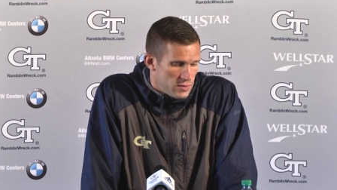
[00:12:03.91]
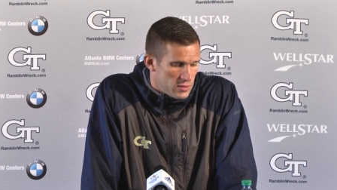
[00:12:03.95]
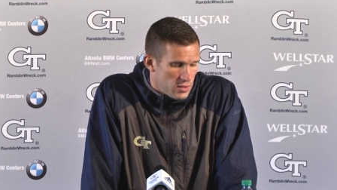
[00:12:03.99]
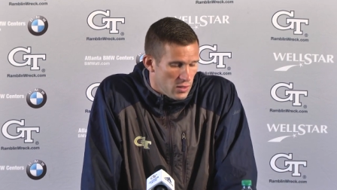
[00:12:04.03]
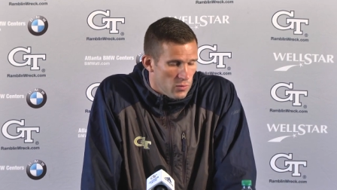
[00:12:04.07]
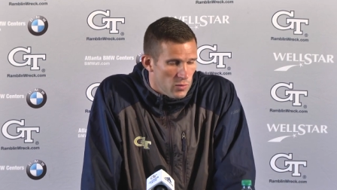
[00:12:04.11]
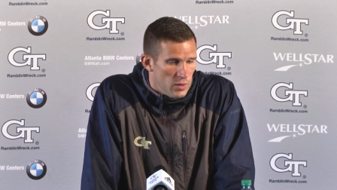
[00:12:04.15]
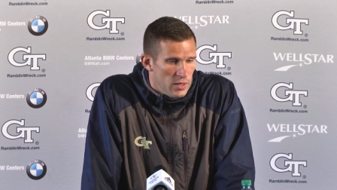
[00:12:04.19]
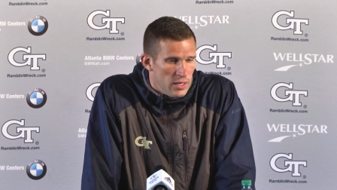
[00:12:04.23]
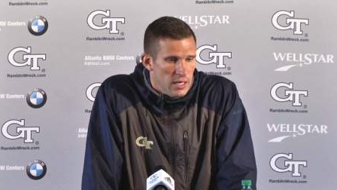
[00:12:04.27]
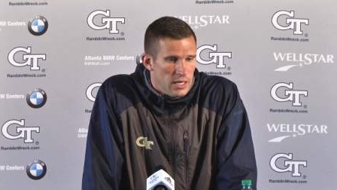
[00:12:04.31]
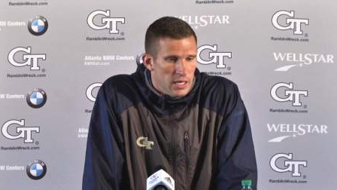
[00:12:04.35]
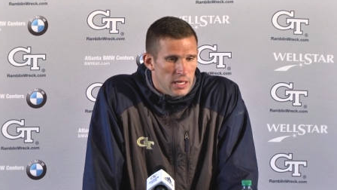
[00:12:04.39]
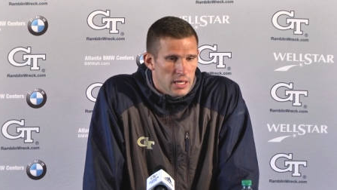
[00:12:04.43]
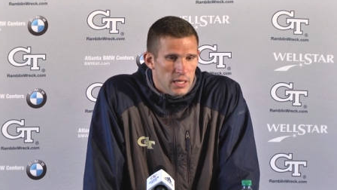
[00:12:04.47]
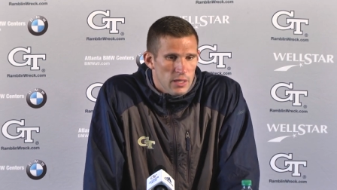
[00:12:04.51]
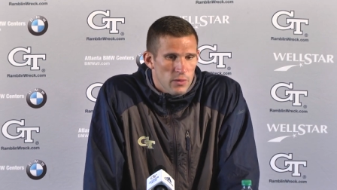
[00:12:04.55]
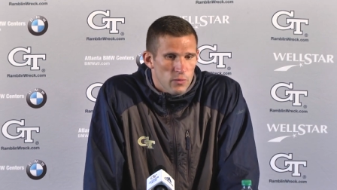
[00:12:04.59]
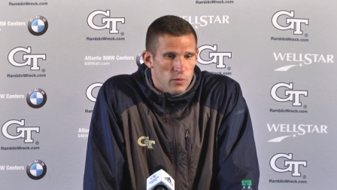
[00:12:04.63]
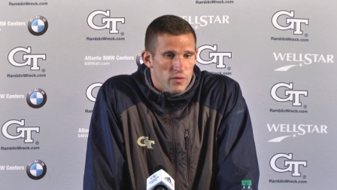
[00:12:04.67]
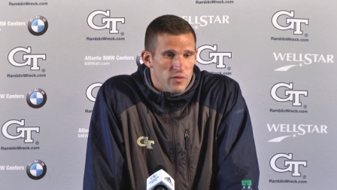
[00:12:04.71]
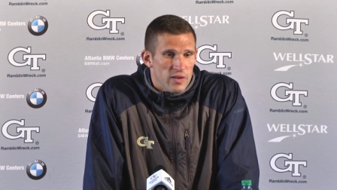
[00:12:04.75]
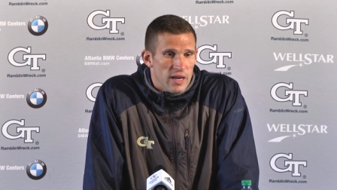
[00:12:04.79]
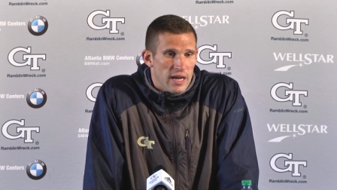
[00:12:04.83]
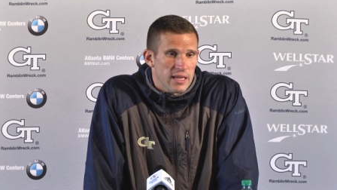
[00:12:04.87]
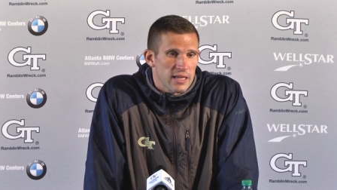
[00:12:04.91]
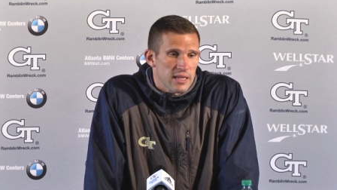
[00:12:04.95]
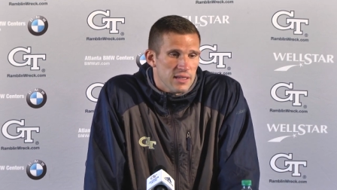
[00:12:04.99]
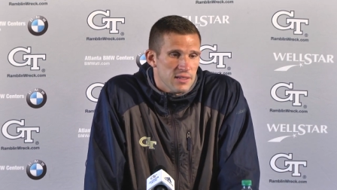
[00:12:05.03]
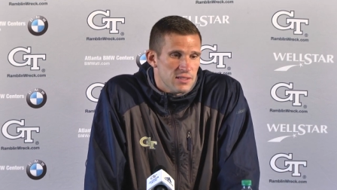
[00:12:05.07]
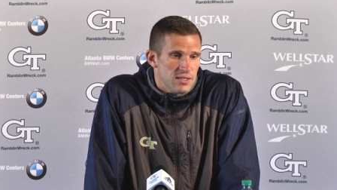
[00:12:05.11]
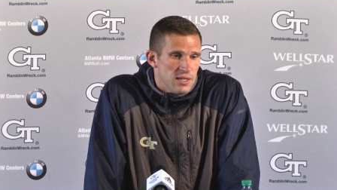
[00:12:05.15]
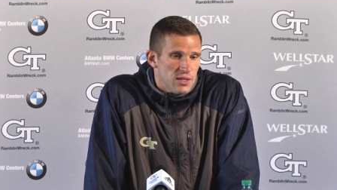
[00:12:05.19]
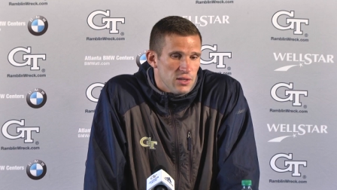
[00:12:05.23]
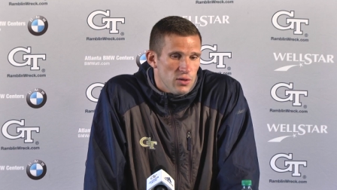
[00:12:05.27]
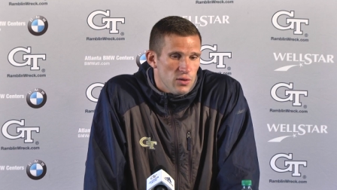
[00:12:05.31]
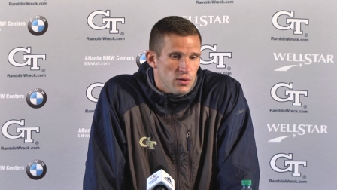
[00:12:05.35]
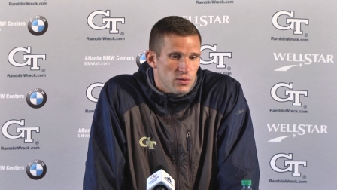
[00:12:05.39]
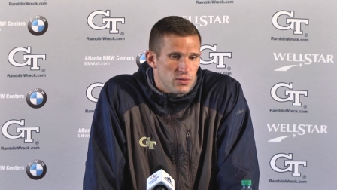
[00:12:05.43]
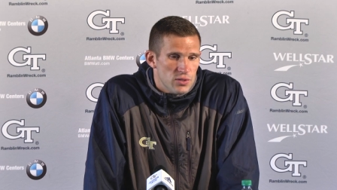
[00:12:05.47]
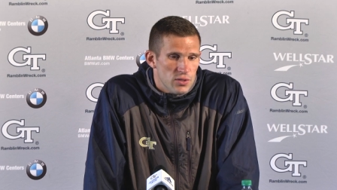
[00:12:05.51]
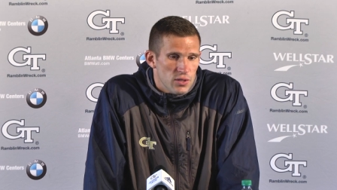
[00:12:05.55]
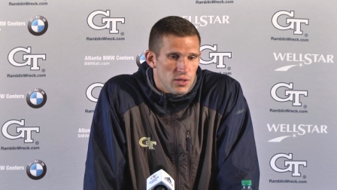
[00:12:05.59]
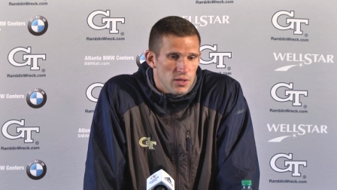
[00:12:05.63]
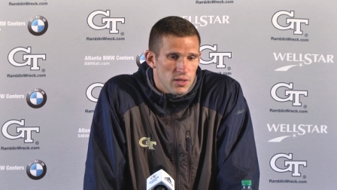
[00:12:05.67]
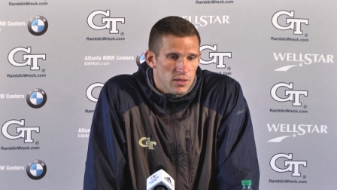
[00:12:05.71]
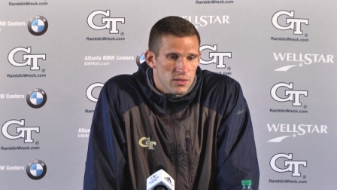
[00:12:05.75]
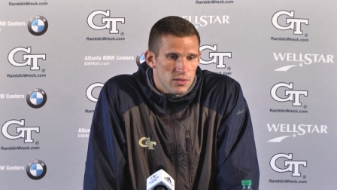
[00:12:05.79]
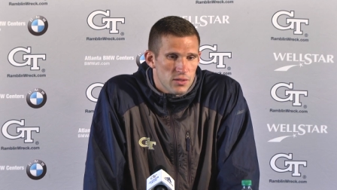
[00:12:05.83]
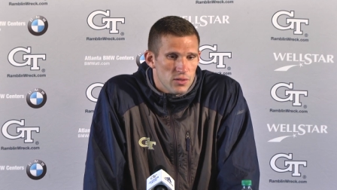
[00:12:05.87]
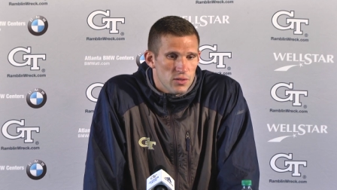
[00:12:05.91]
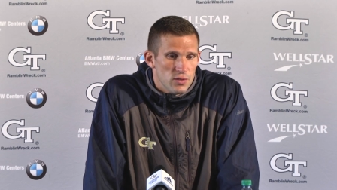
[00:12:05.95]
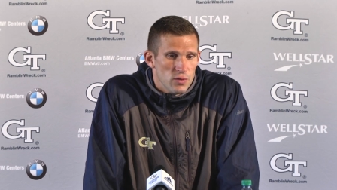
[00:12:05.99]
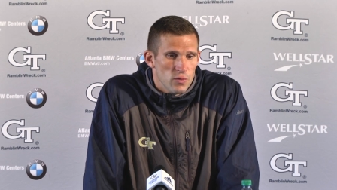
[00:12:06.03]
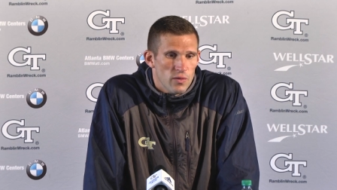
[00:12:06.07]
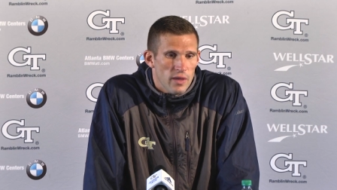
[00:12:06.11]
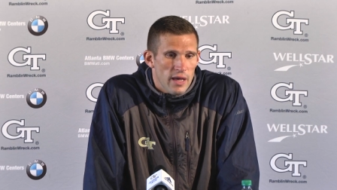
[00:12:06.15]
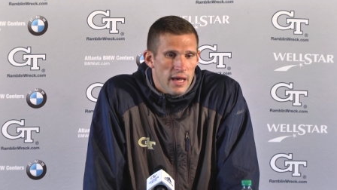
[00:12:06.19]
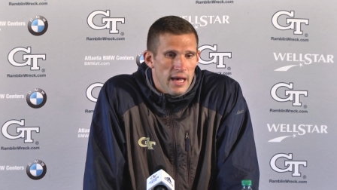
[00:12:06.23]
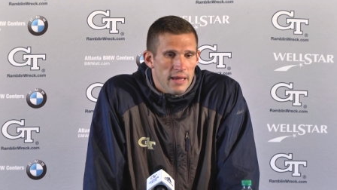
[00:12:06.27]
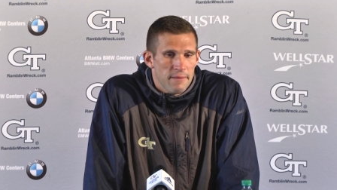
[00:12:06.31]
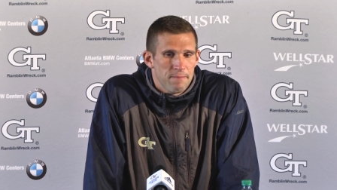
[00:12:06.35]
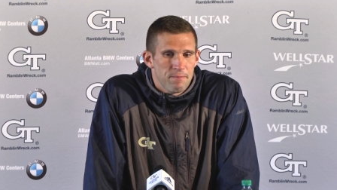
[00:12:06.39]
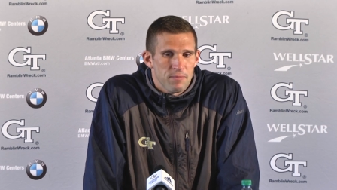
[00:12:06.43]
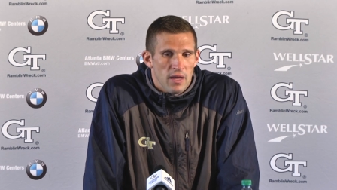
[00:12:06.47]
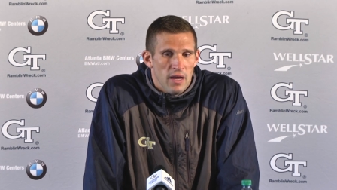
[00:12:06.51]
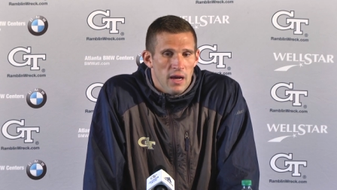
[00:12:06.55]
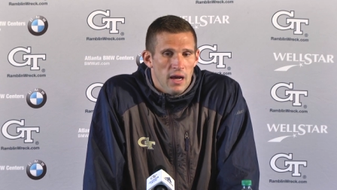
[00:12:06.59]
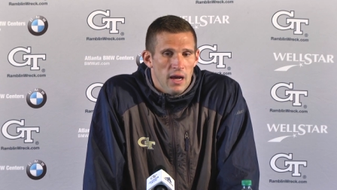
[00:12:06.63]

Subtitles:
So we've got to continue to do that.